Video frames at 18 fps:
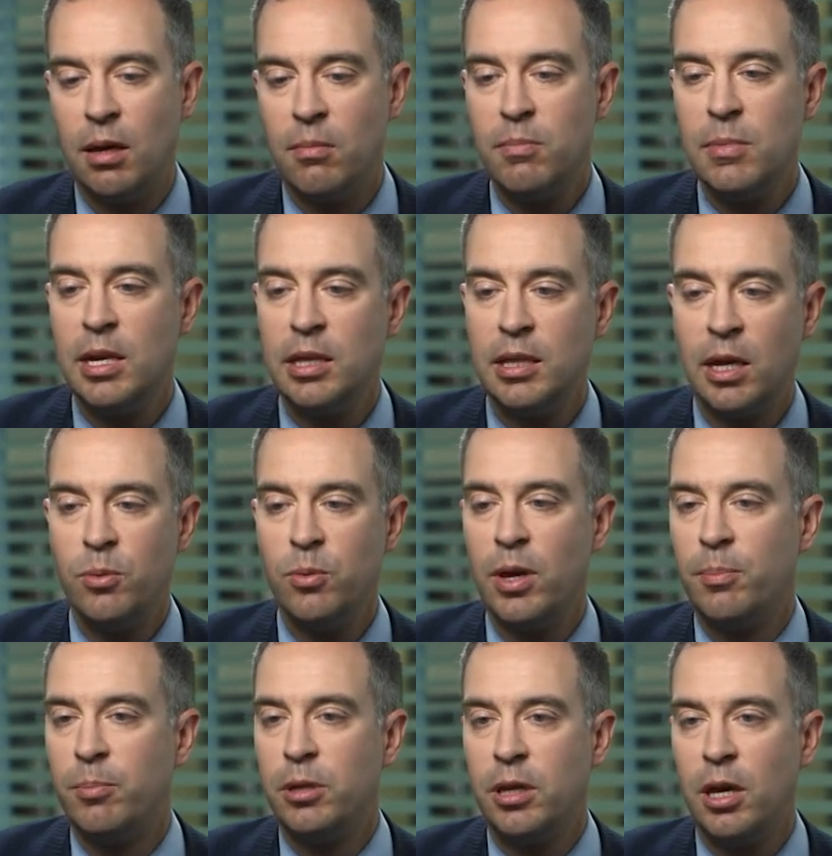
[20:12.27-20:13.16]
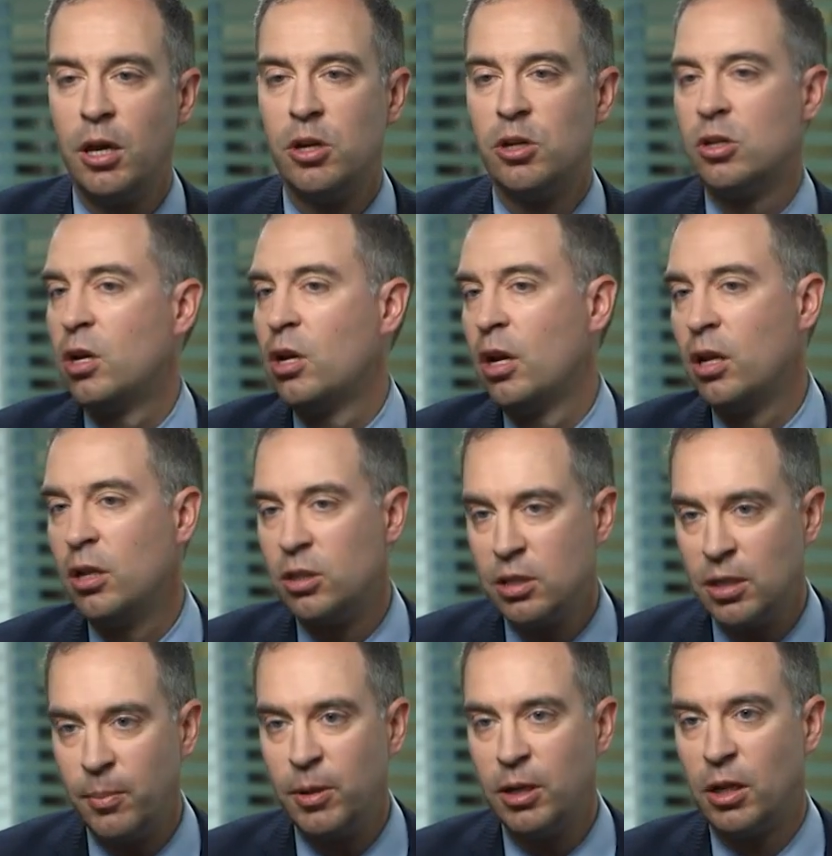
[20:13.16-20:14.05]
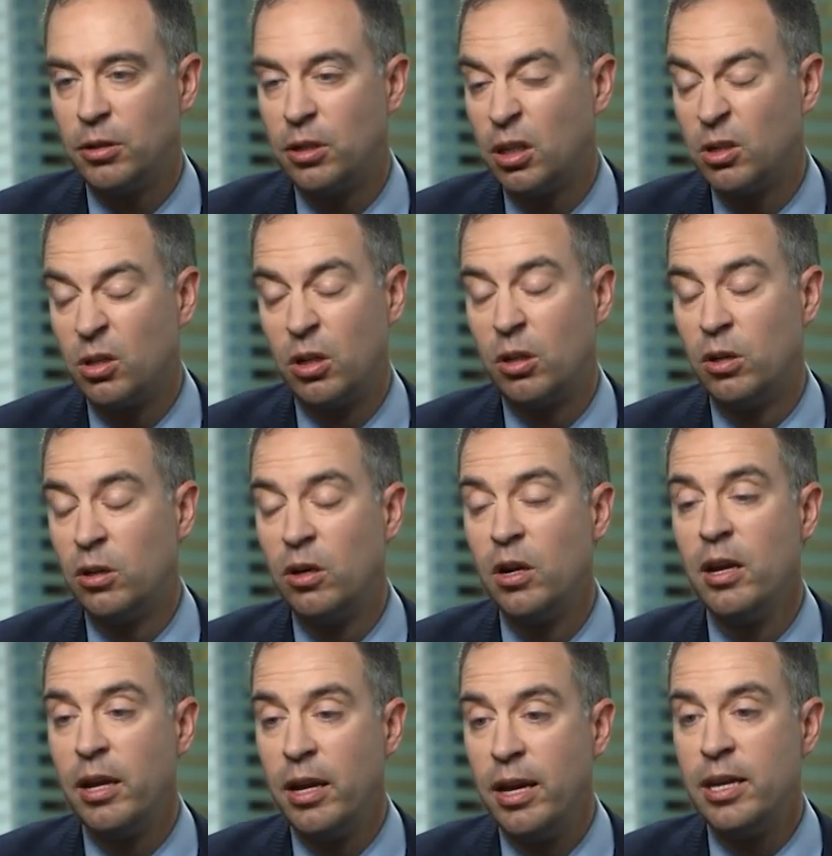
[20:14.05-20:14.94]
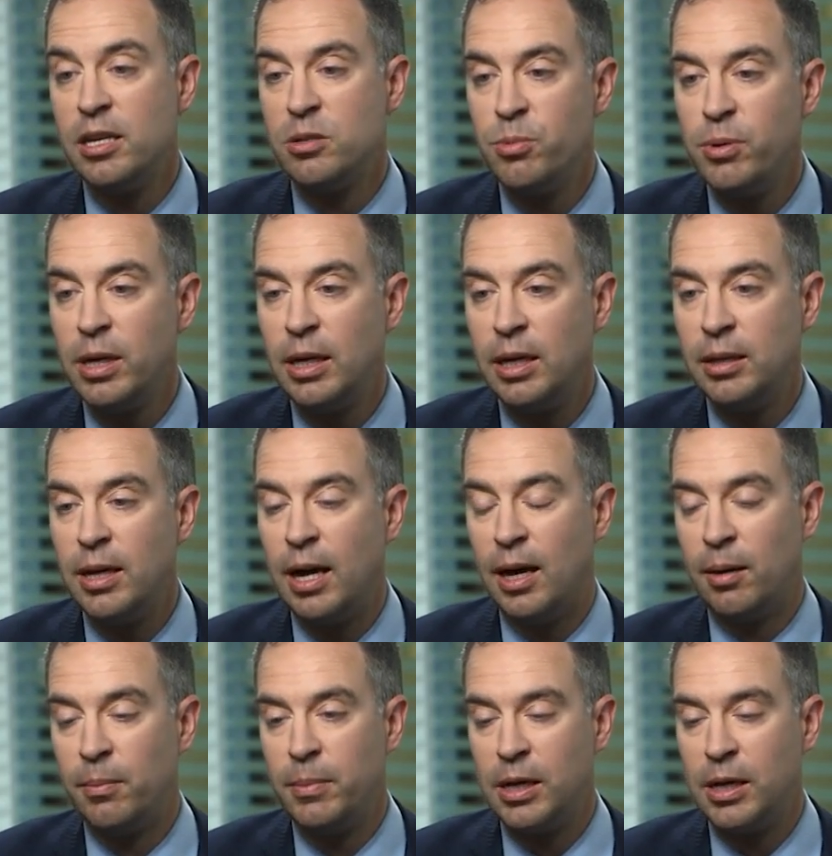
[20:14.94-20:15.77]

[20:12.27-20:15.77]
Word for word: military applications, semiconductor is really there,